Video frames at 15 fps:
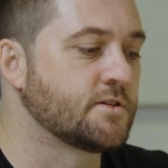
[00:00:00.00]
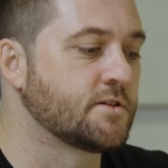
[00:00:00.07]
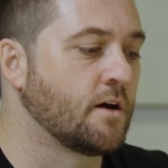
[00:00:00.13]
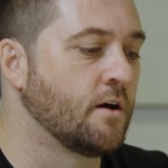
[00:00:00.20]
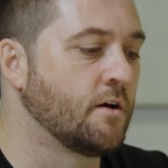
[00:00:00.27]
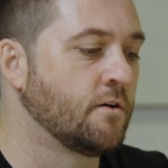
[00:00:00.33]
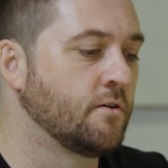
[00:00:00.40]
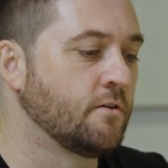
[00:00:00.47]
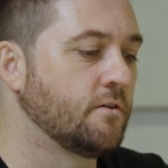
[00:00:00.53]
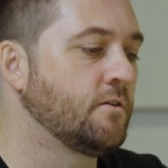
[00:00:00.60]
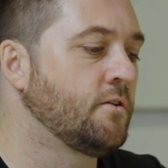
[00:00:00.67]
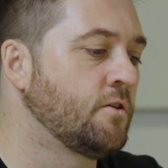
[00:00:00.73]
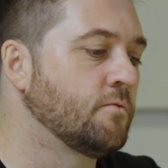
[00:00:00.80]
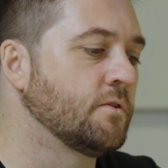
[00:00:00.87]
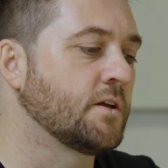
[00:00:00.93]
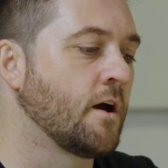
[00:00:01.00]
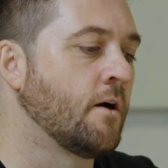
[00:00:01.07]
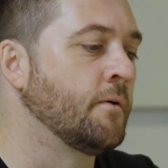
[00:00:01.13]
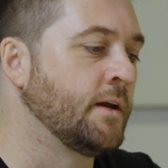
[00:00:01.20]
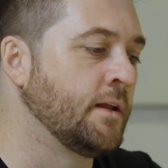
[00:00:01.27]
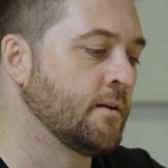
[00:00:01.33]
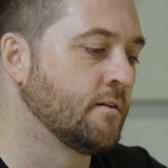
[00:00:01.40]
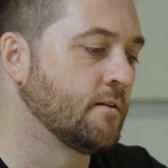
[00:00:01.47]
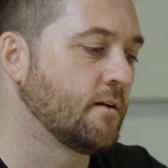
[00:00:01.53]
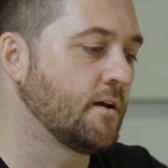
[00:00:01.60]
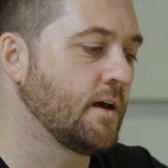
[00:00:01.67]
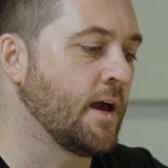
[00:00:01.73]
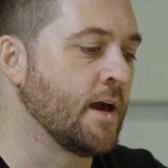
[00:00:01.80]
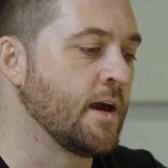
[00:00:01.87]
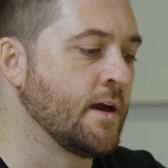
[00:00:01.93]
so you would go in,
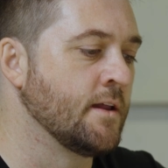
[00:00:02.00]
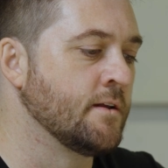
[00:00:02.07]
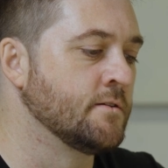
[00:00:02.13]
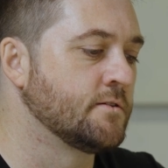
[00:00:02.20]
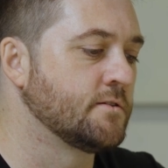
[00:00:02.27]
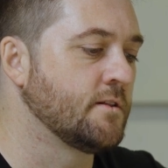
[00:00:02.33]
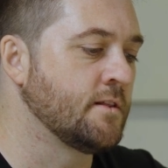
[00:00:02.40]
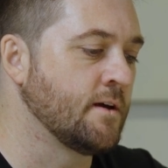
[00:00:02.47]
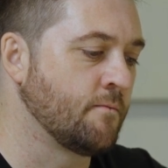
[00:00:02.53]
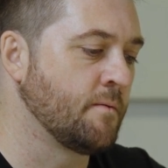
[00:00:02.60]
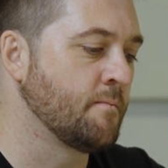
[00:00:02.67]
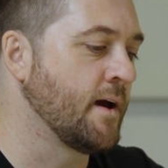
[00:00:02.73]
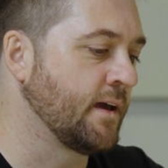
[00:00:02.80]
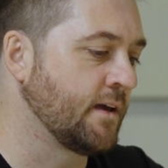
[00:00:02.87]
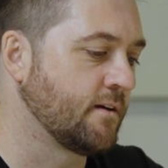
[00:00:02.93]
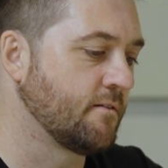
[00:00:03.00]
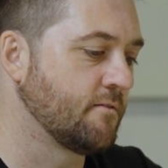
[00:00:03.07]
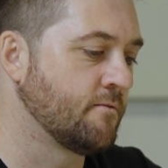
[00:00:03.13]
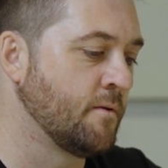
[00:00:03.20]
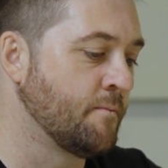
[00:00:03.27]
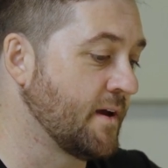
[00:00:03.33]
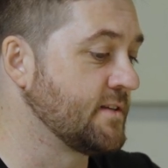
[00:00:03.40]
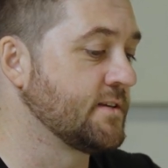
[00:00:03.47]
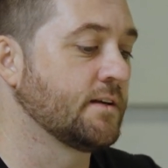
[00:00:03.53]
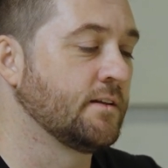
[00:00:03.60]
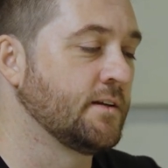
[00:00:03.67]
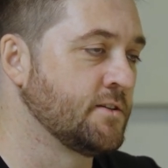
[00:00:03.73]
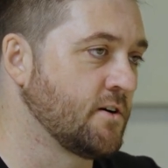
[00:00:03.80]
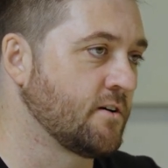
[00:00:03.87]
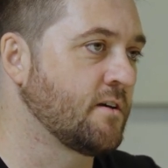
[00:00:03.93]
and then we
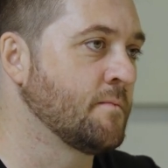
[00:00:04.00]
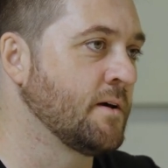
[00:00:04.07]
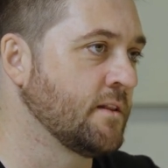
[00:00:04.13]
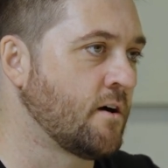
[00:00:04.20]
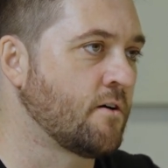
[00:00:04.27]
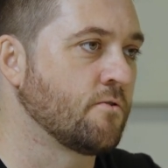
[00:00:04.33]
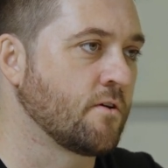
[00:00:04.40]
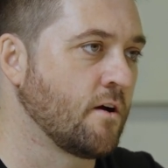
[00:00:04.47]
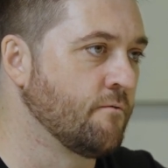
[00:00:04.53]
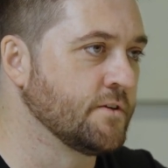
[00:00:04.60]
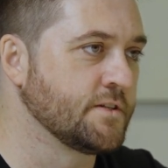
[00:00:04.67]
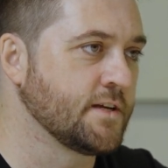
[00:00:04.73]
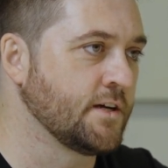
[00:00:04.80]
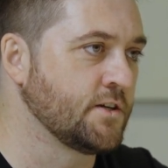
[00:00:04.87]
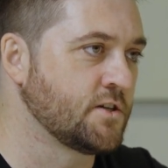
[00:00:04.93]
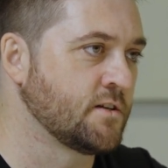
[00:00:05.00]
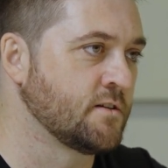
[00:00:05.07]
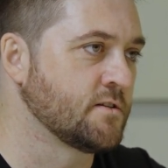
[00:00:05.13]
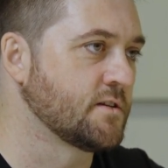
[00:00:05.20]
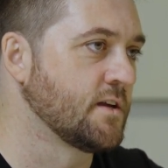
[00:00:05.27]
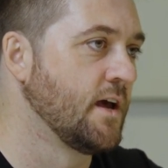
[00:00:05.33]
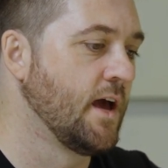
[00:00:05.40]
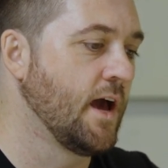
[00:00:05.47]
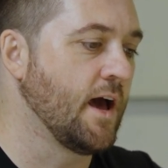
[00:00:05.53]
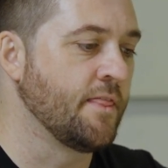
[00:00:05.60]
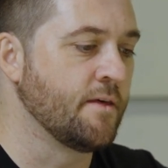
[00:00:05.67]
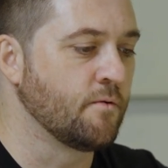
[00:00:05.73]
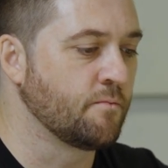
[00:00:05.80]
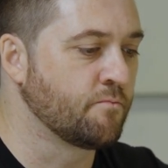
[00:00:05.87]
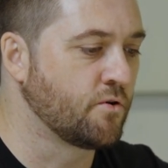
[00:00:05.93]
basically document the whole conversations, and
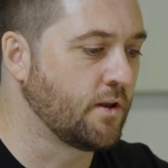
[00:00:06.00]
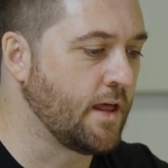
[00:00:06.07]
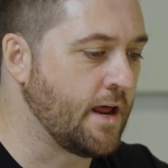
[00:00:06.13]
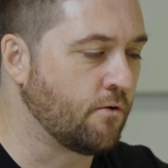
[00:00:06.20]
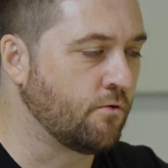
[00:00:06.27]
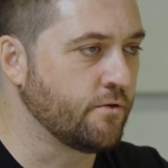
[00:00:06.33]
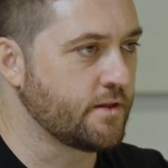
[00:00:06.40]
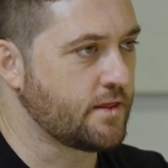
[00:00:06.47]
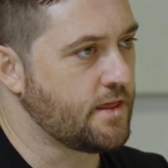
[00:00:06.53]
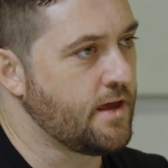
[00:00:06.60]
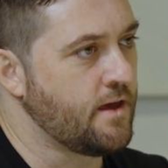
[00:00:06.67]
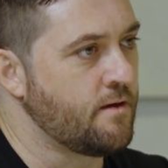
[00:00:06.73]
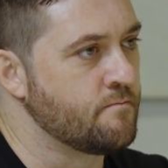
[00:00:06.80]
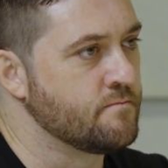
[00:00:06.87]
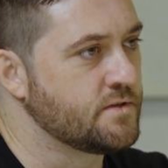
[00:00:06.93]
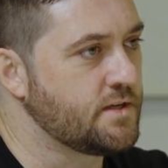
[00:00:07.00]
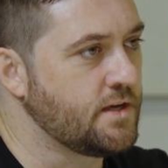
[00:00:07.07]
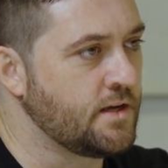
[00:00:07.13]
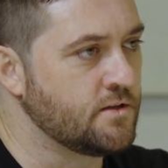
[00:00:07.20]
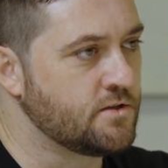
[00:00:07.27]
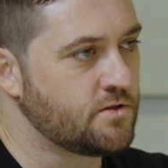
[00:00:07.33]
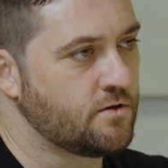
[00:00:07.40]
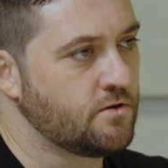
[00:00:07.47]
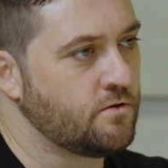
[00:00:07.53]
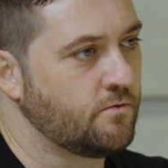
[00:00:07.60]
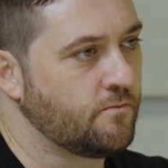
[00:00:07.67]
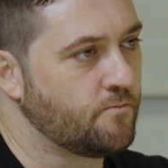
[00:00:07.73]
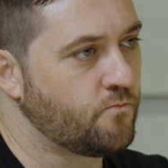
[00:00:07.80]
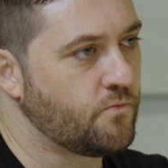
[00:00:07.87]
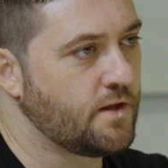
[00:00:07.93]
then we pull out all the themes into
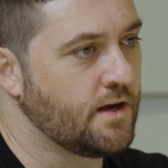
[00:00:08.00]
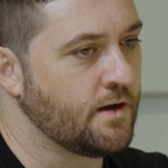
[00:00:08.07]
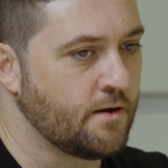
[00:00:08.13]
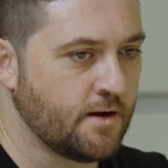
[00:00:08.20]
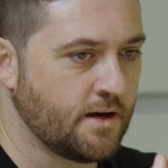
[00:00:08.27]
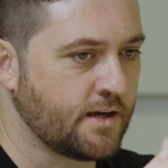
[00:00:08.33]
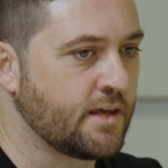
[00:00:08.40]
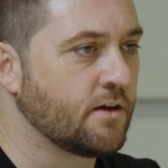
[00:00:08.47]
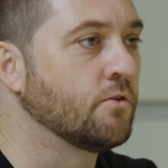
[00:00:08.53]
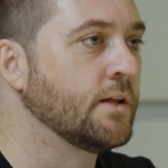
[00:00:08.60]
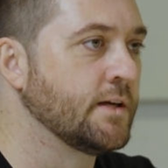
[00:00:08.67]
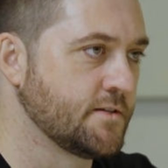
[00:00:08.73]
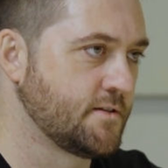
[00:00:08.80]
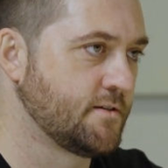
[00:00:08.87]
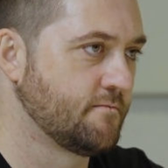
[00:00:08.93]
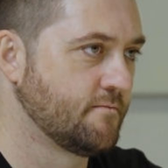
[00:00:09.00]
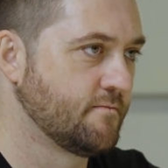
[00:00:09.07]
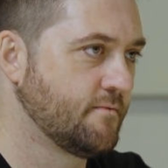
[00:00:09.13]
a kill list.